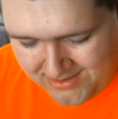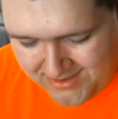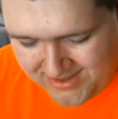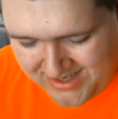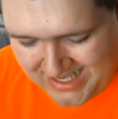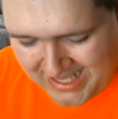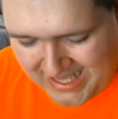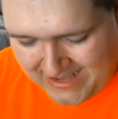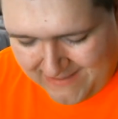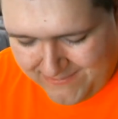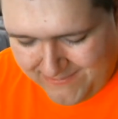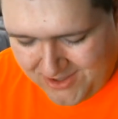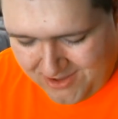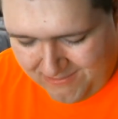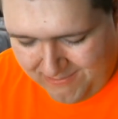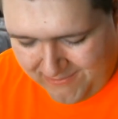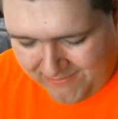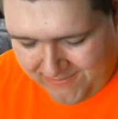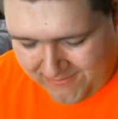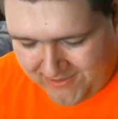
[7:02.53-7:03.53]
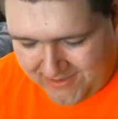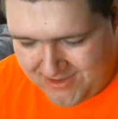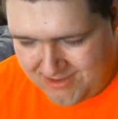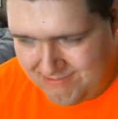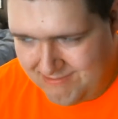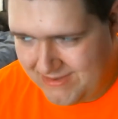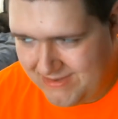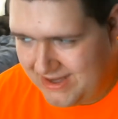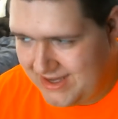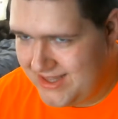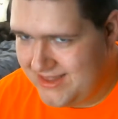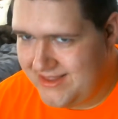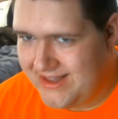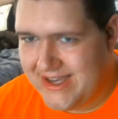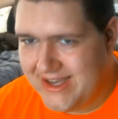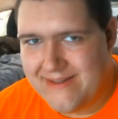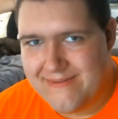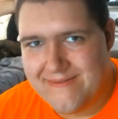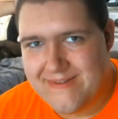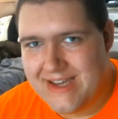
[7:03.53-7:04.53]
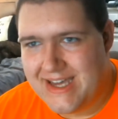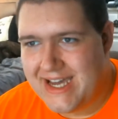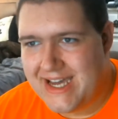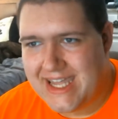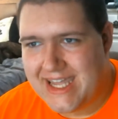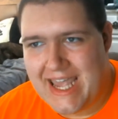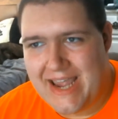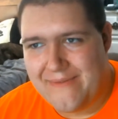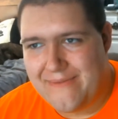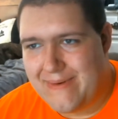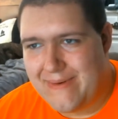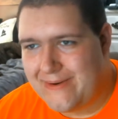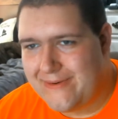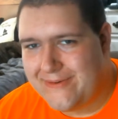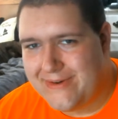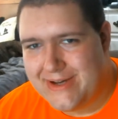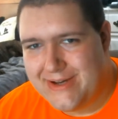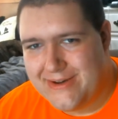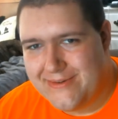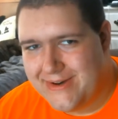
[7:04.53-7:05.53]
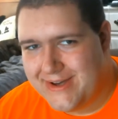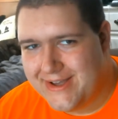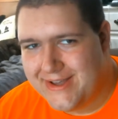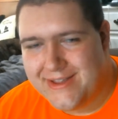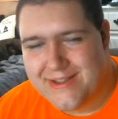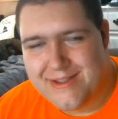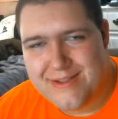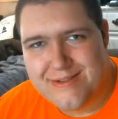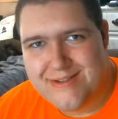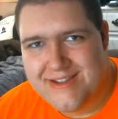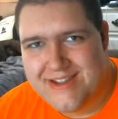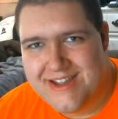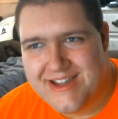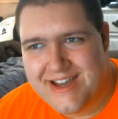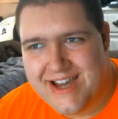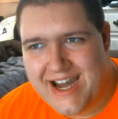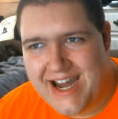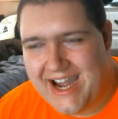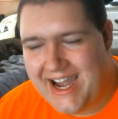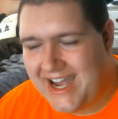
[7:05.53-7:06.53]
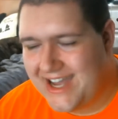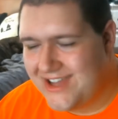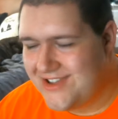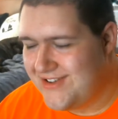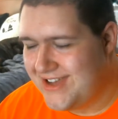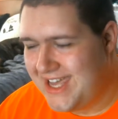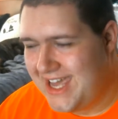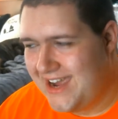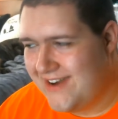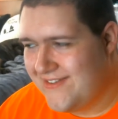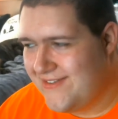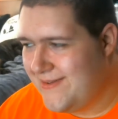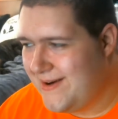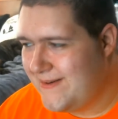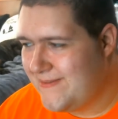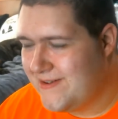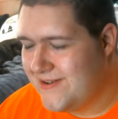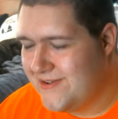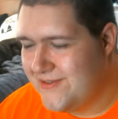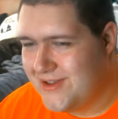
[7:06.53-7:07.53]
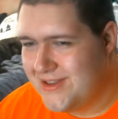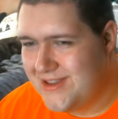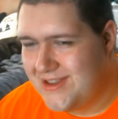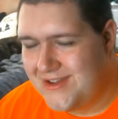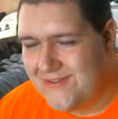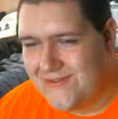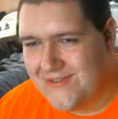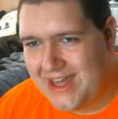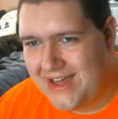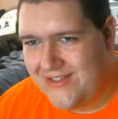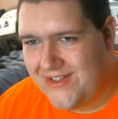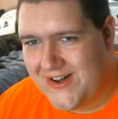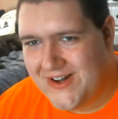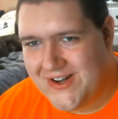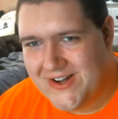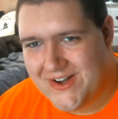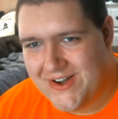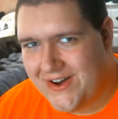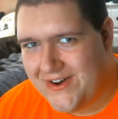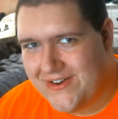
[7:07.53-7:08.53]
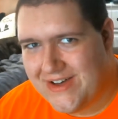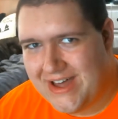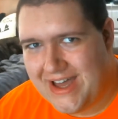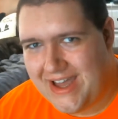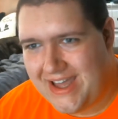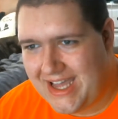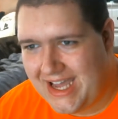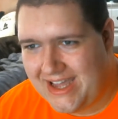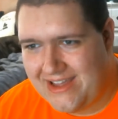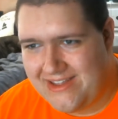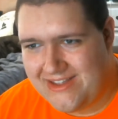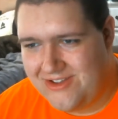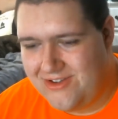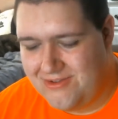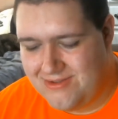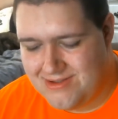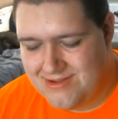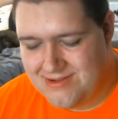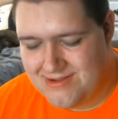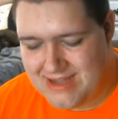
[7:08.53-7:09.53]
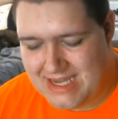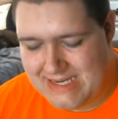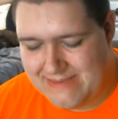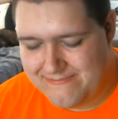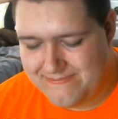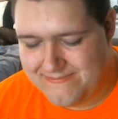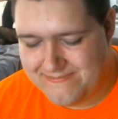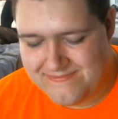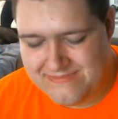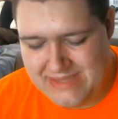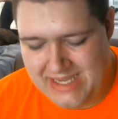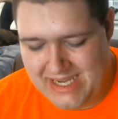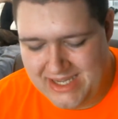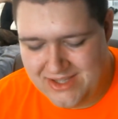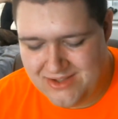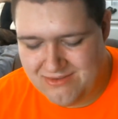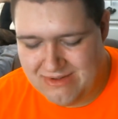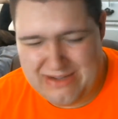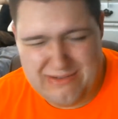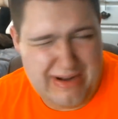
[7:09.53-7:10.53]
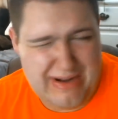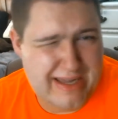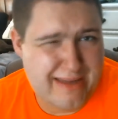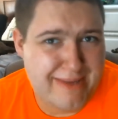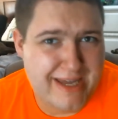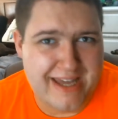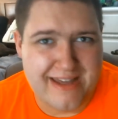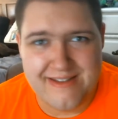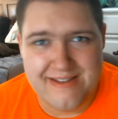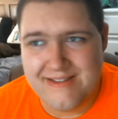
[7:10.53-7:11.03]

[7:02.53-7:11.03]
tab too before Spotlight, and I can't remember what it was. I actually can't remember. It wasn't even that long ago. I used this app actually quite a bit,